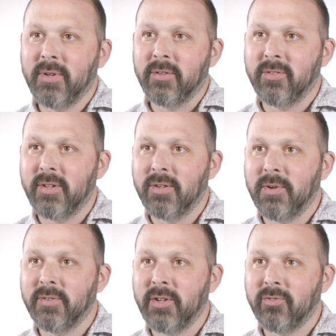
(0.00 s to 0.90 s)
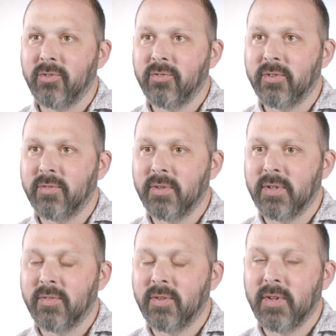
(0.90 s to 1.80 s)
Cancer Research Trust
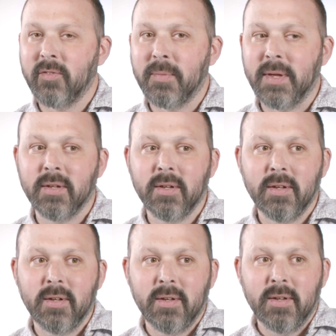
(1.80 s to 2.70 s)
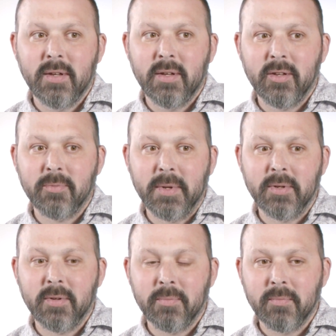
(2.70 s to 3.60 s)
have given me has
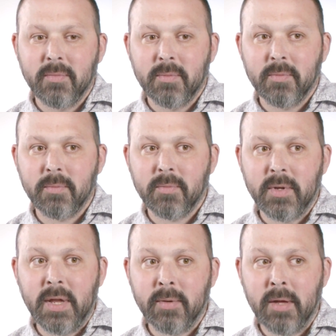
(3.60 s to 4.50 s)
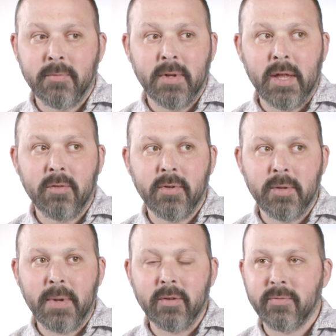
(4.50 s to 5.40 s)
been really helpful in
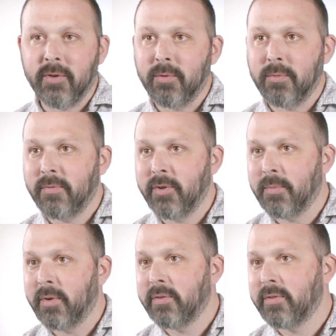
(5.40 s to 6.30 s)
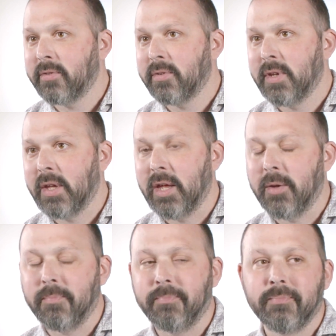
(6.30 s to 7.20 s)
the past few months. I